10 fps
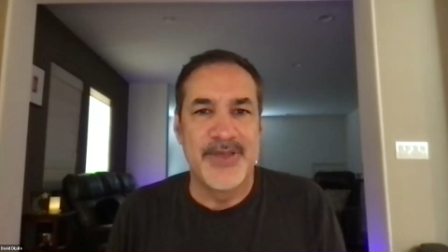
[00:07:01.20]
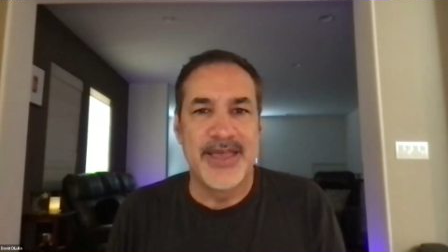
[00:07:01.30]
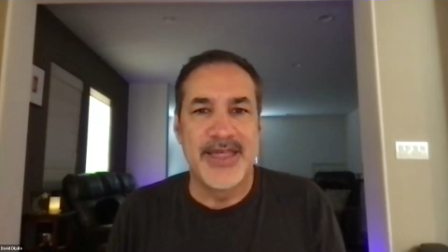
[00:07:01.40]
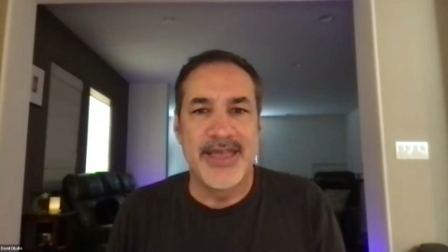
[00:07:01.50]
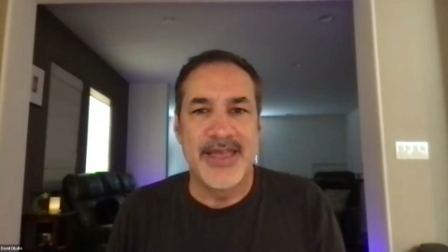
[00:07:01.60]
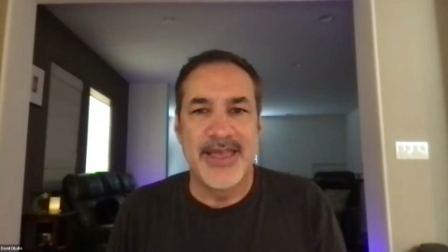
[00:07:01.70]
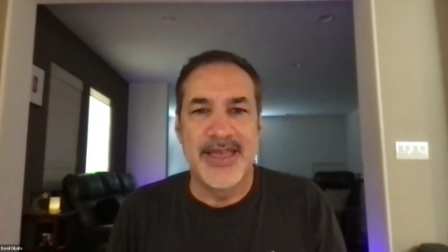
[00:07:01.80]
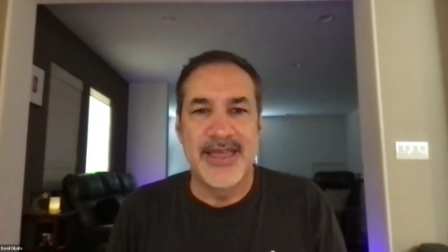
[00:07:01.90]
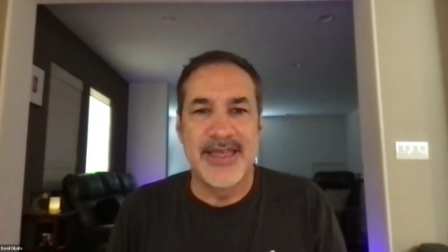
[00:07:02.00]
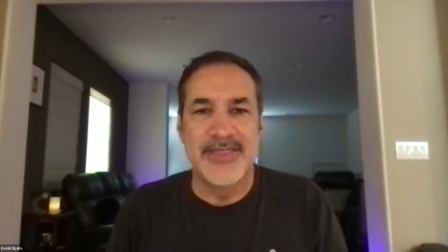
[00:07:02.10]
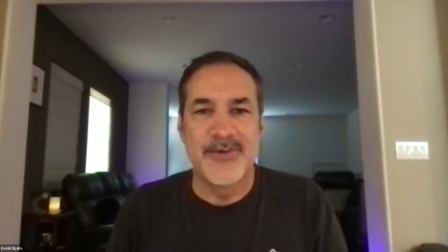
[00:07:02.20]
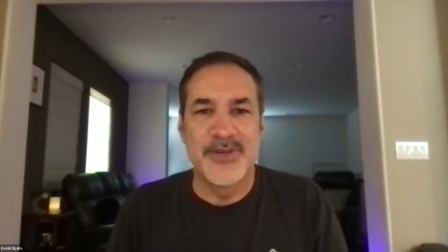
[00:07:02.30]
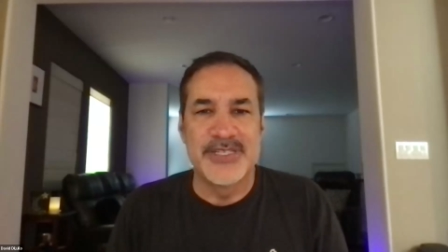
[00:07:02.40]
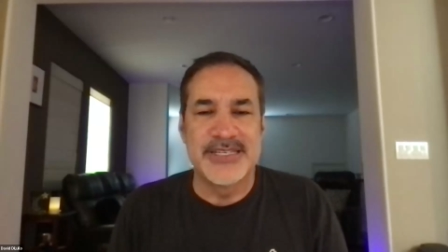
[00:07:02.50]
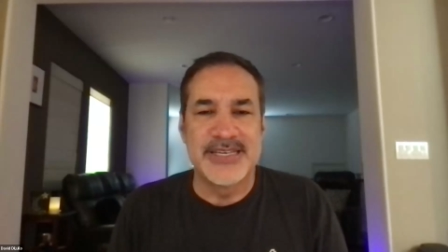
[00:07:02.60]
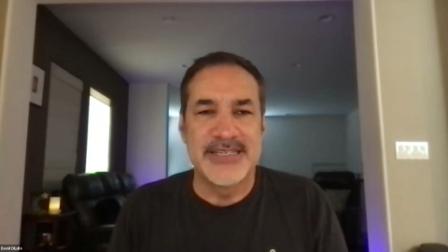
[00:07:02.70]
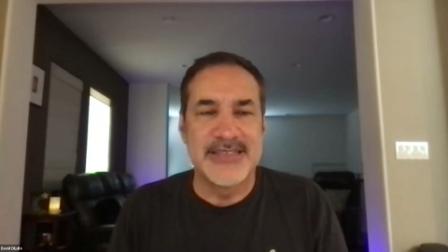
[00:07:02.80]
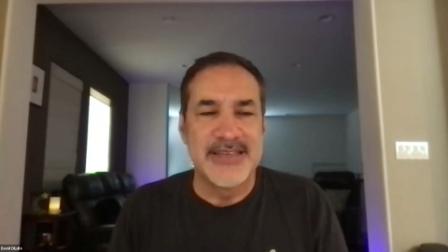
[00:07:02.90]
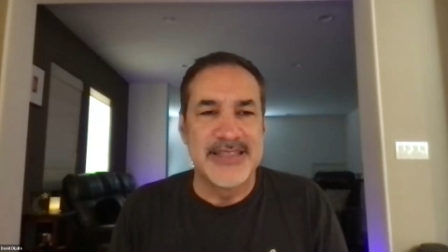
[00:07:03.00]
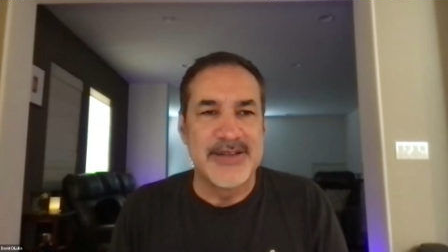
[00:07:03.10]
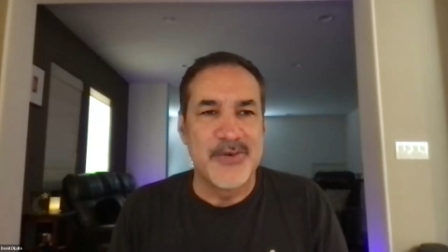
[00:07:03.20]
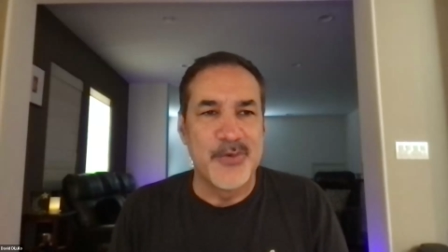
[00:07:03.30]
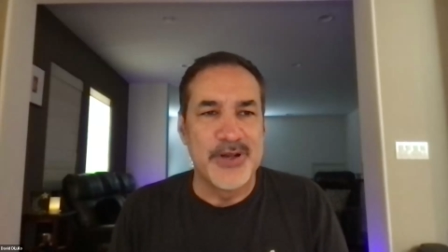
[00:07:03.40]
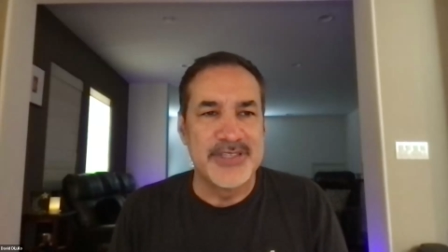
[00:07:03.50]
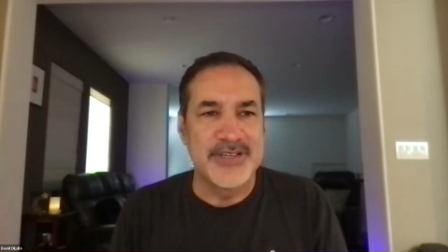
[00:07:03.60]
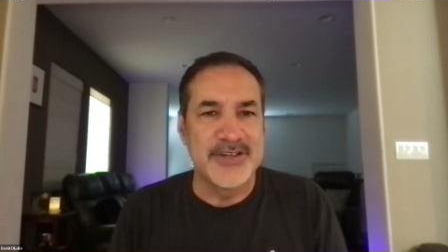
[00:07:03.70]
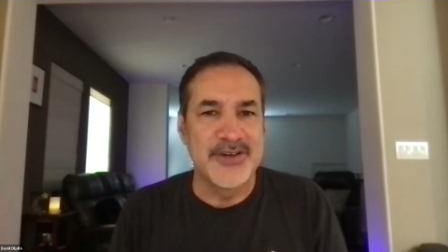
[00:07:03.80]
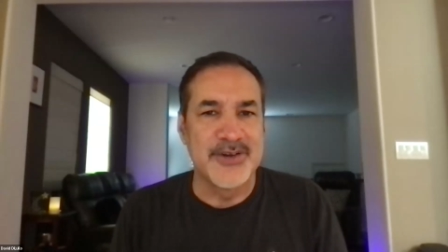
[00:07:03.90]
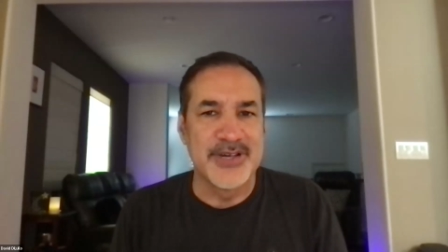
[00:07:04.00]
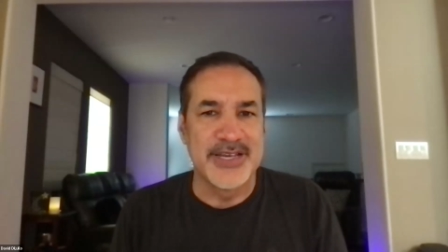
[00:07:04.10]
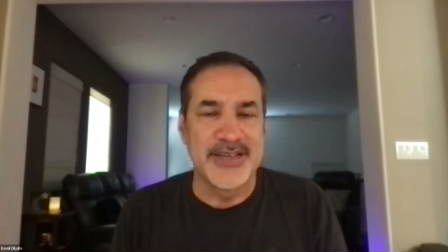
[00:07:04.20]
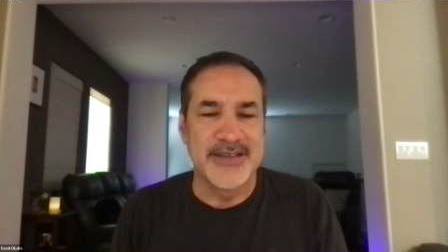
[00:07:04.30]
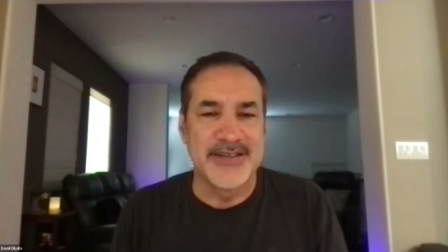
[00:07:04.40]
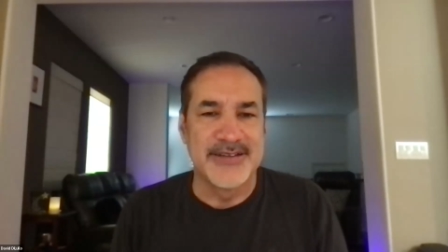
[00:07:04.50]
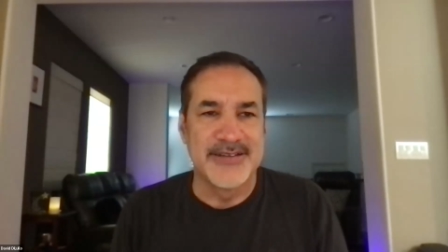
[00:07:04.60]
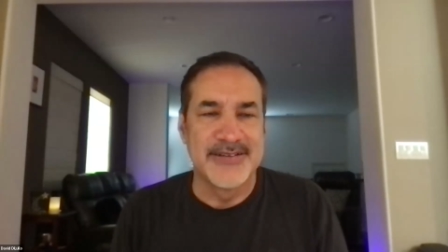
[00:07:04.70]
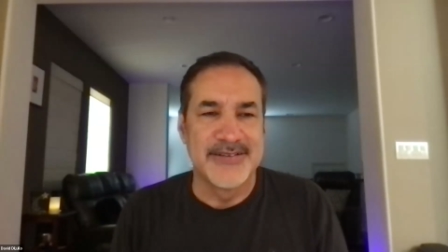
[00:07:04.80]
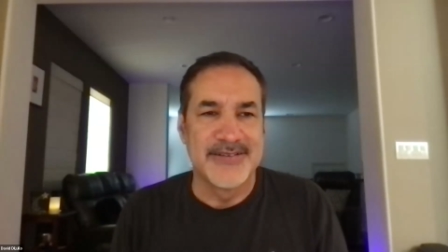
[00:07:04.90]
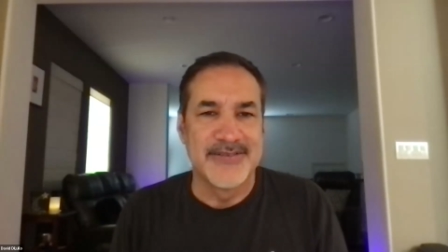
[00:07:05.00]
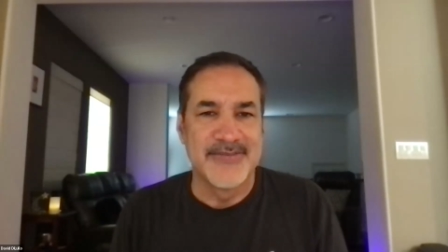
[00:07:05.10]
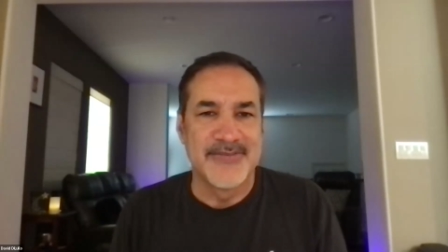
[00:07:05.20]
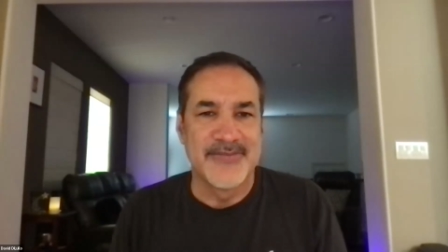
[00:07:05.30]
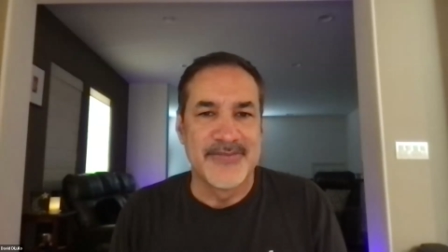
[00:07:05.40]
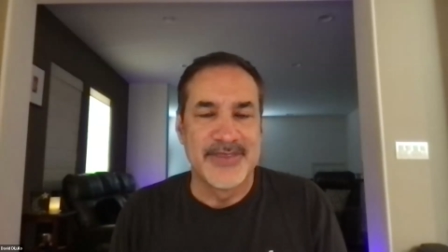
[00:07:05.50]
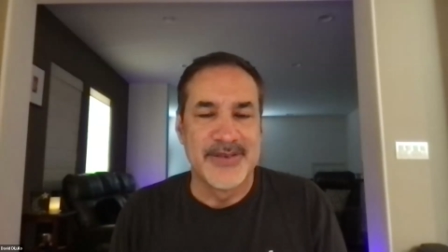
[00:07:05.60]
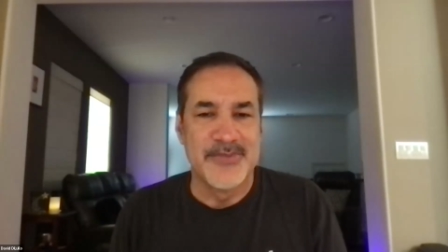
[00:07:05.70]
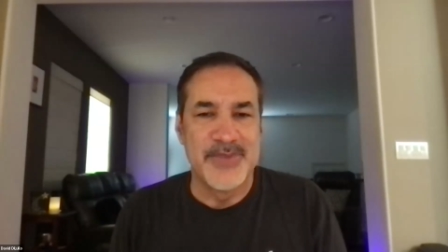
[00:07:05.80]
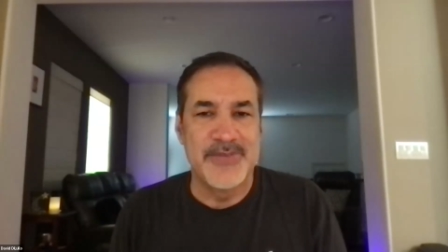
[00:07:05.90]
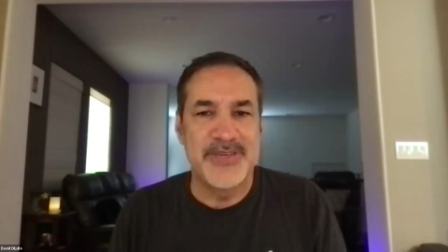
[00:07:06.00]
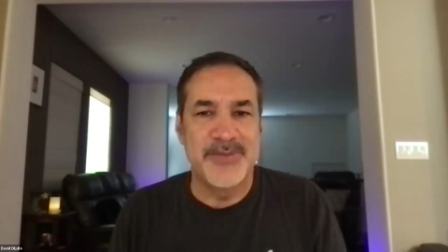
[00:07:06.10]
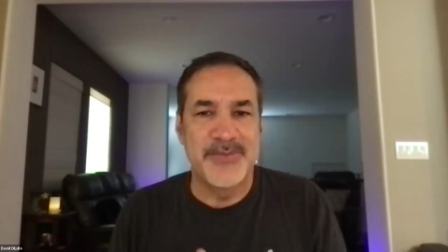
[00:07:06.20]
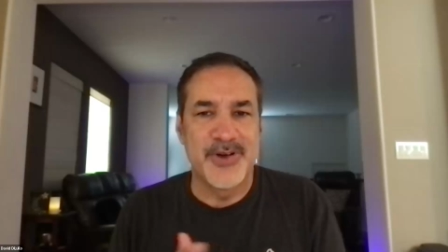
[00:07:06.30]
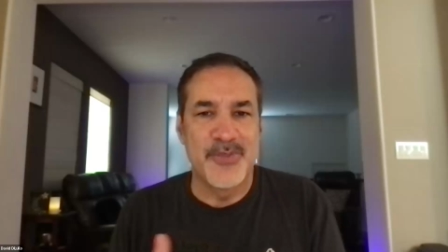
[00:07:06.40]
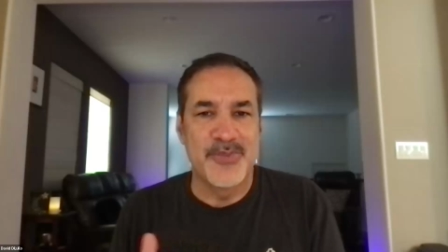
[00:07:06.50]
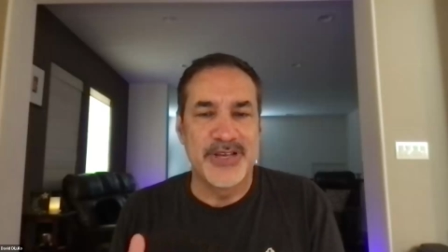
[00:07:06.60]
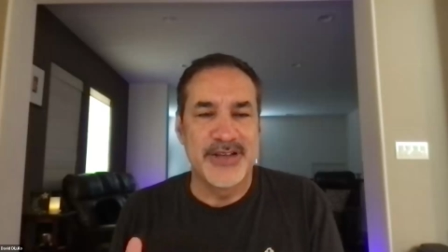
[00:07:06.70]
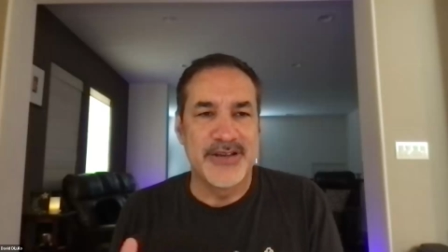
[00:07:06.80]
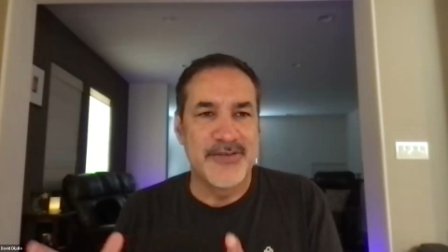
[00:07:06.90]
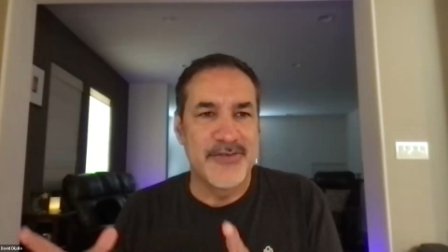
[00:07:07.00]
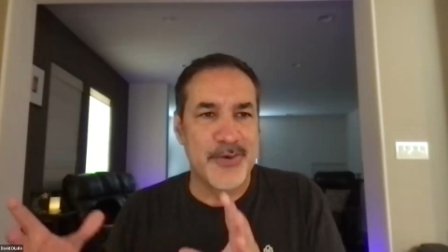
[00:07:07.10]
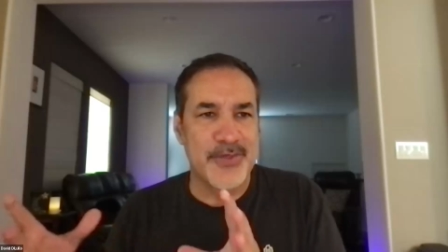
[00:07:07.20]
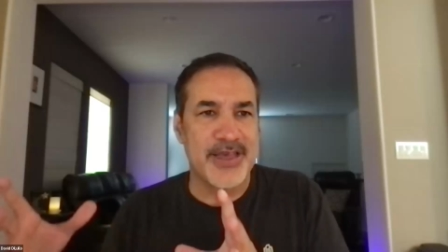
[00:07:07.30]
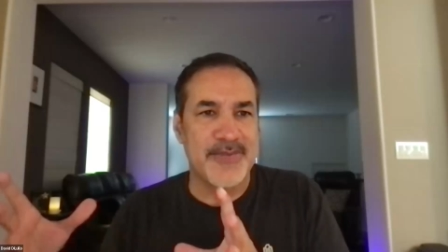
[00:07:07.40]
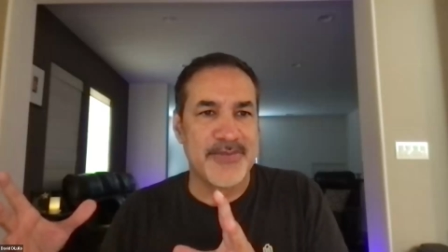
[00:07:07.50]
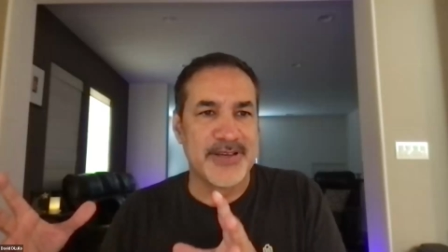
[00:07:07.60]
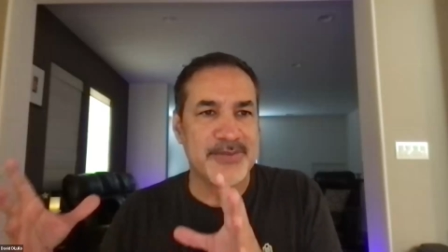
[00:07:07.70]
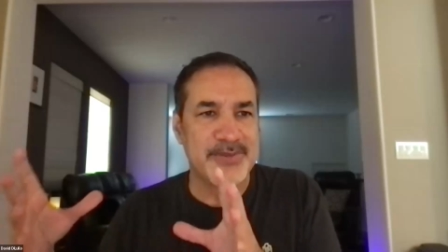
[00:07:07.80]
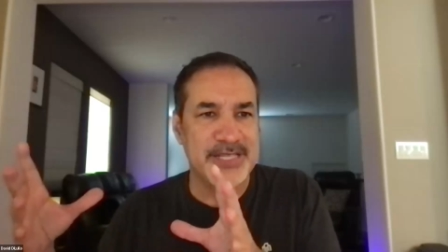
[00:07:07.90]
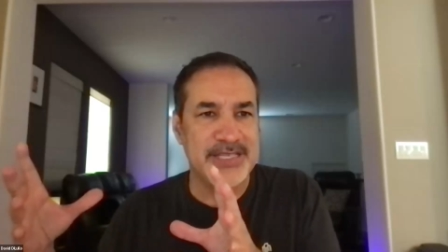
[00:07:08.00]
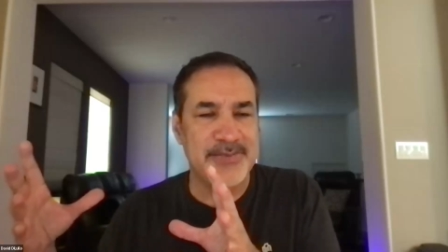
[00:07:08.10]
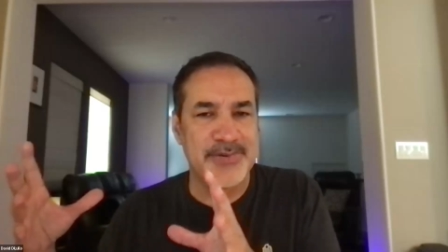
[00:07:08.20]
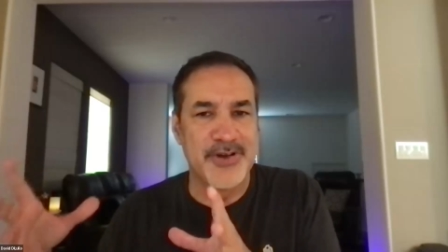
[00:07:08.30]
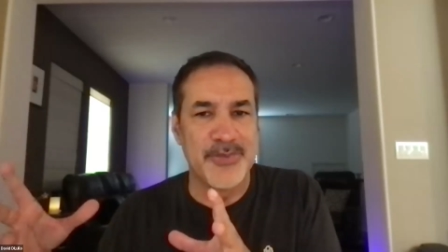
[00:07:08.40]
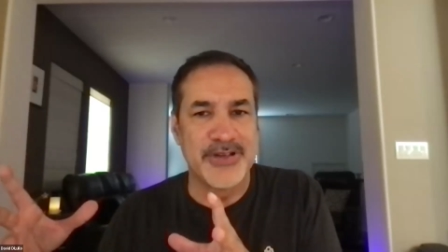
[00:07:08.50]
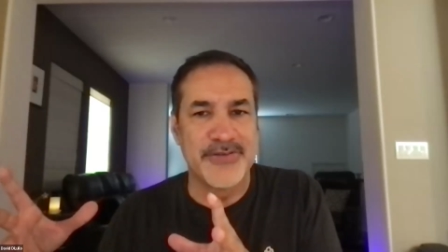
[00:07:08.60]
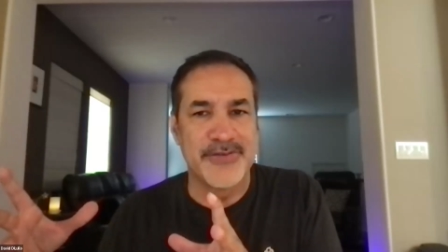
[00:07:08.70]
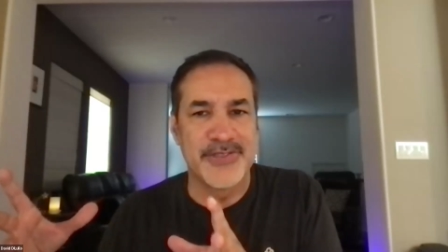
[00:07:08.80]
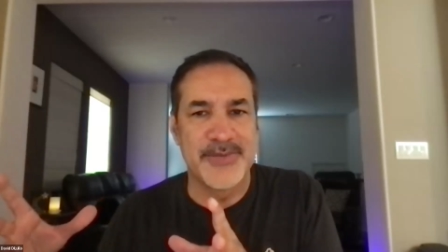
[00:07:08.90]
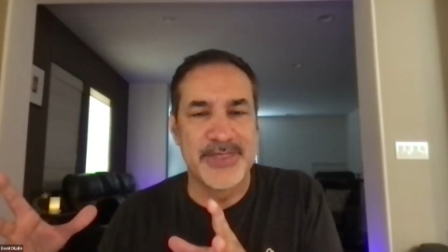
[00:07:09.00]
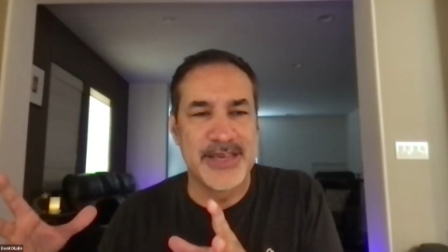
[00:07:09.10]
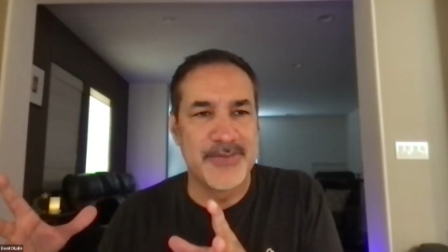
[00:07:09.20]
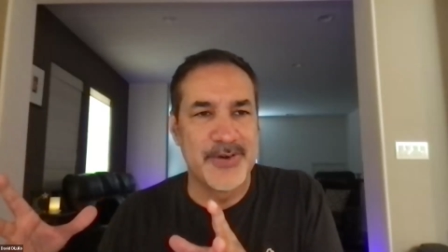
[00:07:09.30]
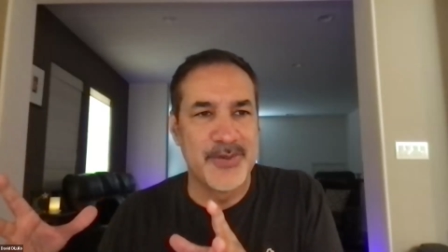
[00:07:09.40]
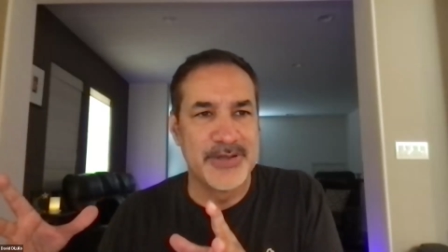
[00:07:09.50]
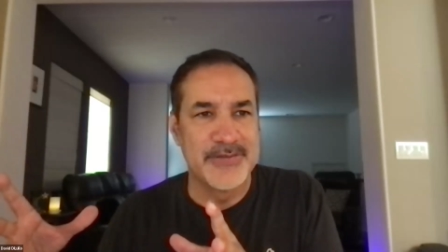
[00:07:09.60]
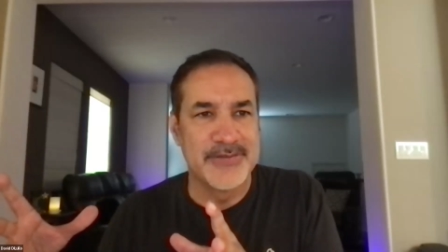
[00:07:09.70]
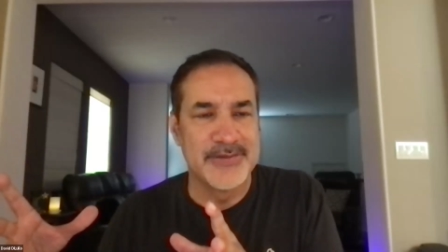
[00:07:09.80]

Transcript: And the reason is that what's occurring may be appropriate for them, completely appropriate for them in that moment.